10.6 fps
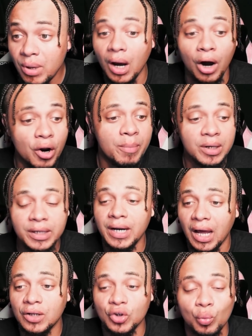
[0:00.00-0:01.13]
$100 million
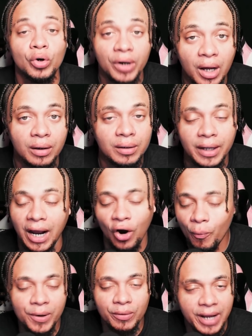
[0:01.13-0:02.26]
or we're done. Like, I hope
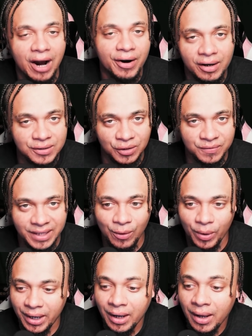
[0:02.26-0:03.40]
we don't carry ourselves that
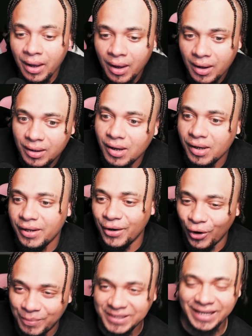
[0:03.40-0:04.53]
way. You know
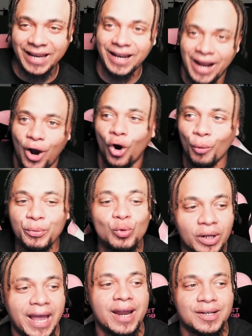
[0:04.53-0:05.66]
what I'm saying? Like, I hope you
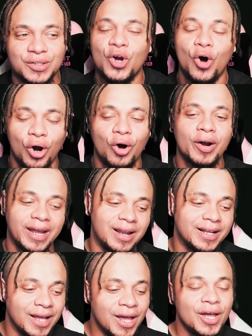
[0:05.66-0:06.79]
look at us and go, oh, okay,
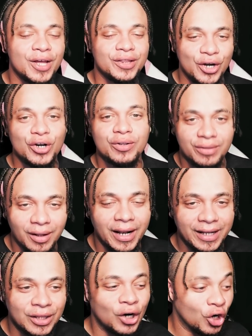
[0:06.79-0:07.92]
like, they're like,
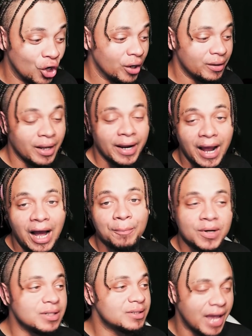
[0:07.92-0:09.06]
they're good. Like, I'm
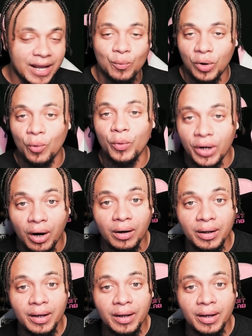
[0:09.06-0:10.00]
content where we are.